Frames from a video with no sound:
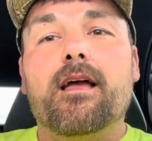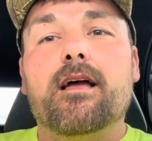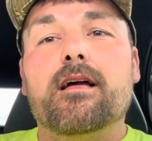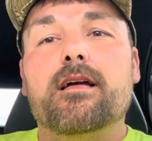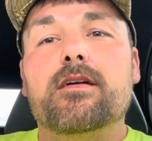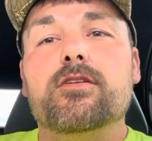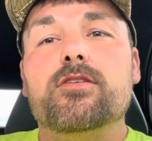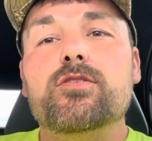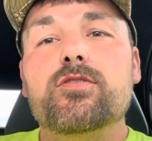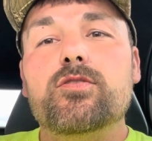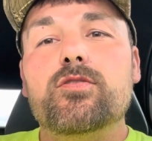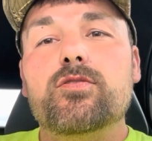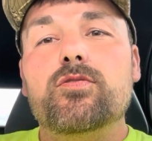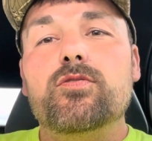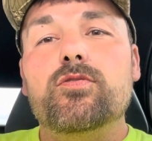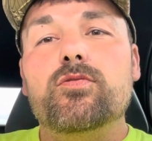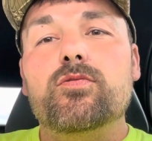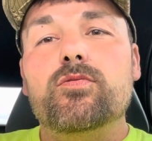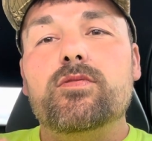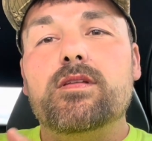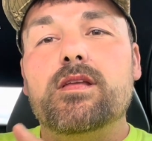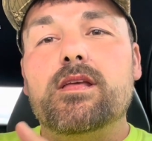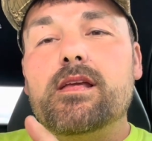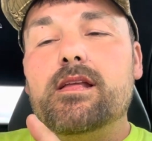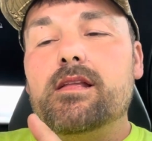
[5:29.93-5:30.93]

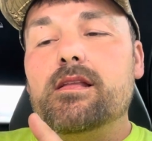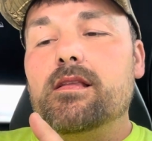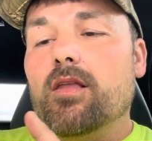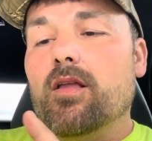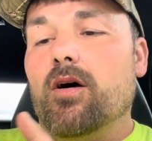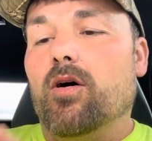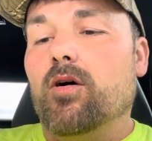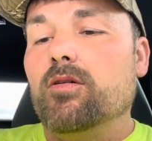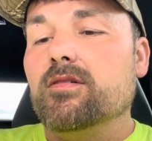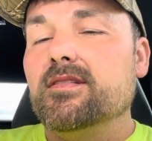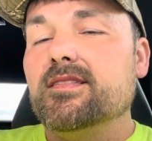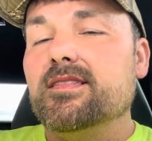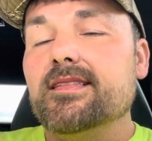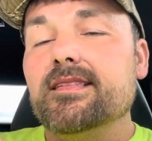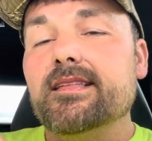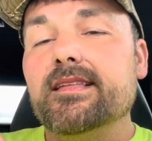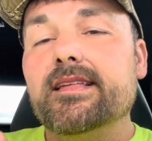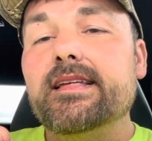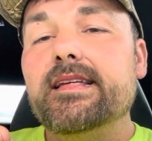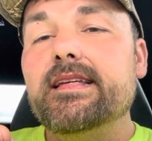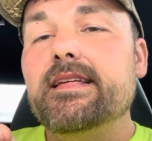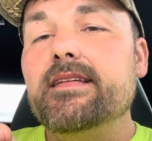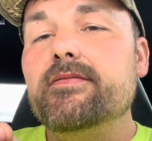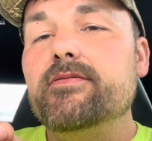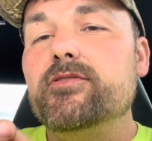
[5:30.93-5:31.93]
you need long
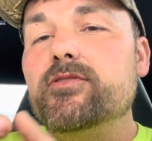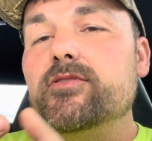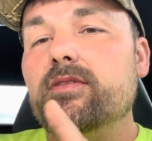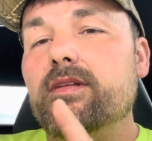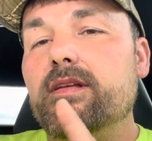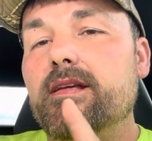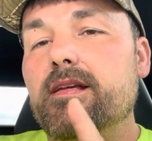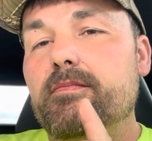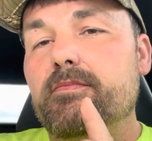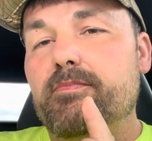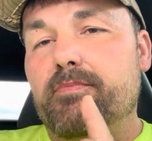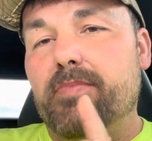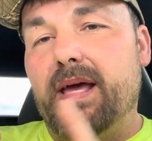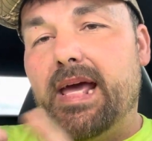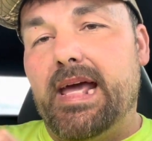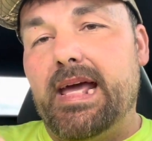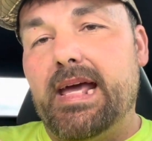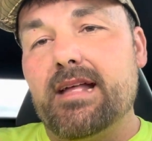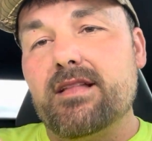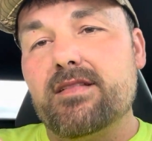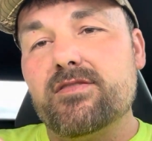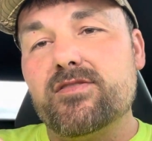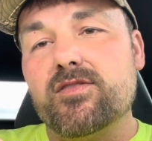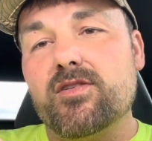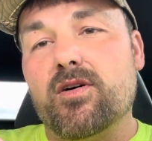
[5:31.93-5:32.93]
sleeves, you need
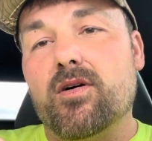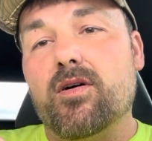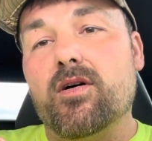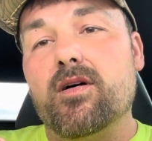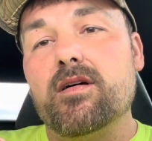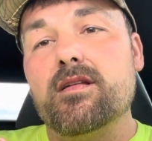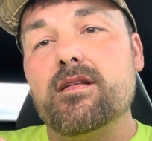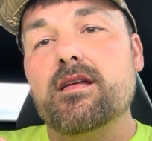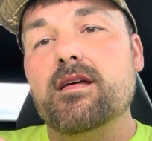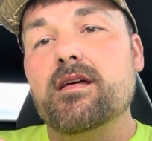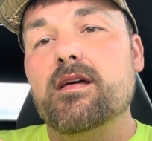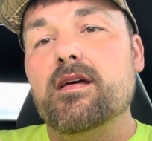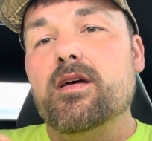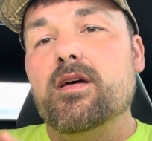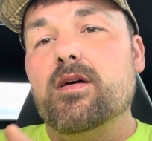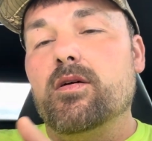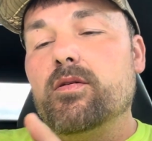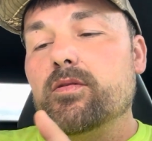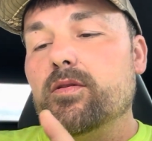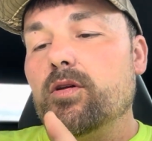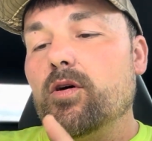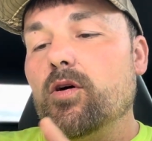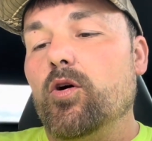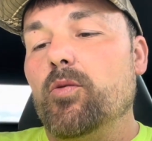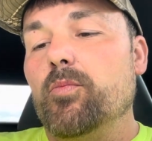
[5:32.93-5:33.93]
pants on,
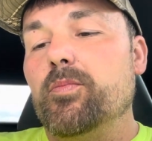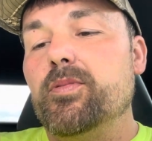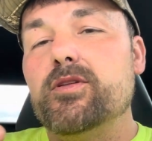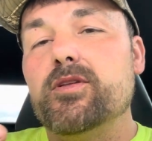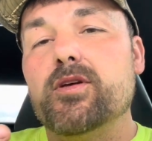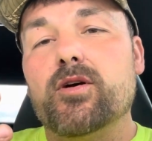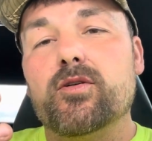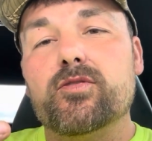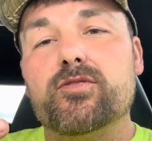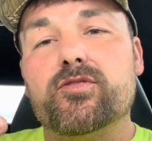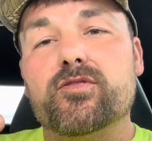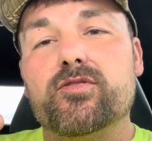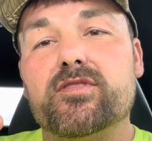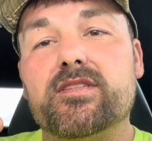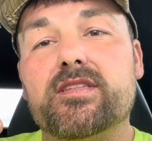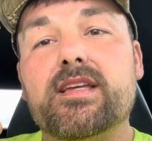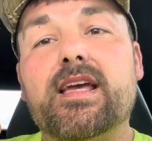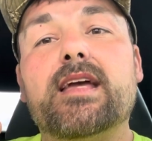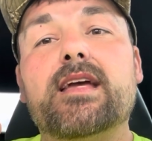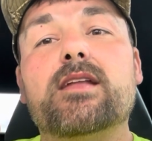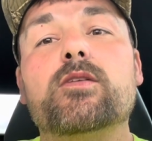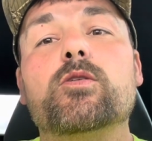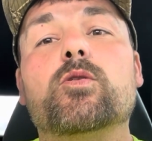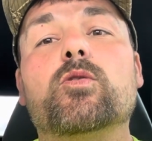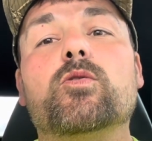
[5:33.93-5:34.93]
no open toes or
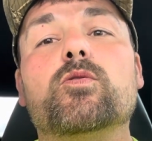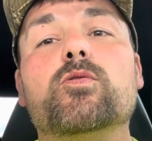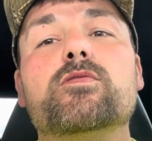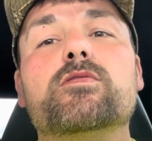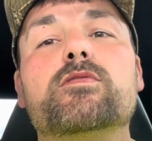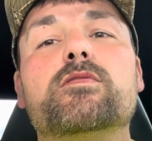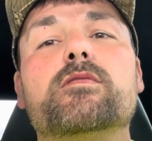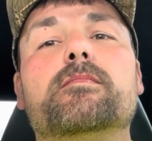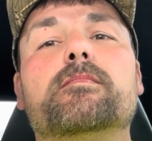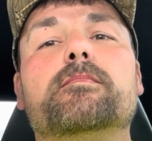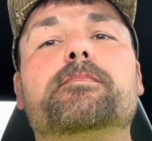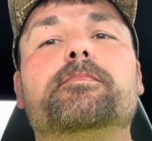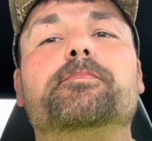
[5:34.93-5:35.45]
sandals.